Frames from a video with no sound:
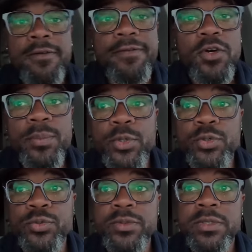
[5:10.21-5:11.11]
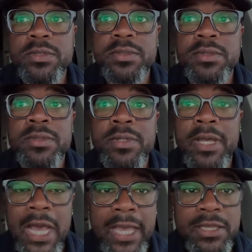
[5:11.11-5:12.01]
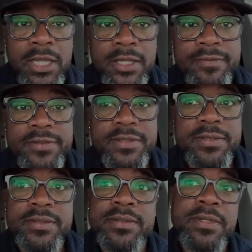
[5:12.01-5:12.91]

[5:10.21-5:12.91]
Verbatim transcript: Full moon at Love's